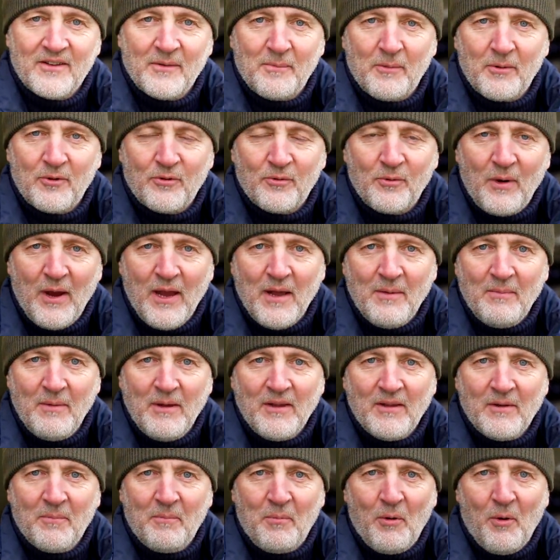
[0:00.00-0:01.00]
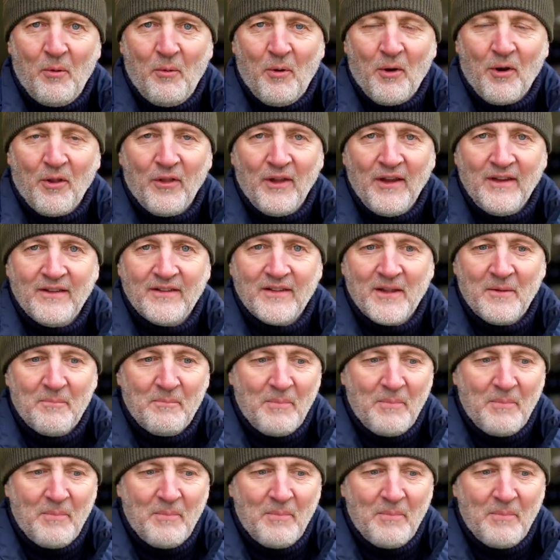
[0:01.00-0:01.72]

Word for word: to persuade me to put one of these in the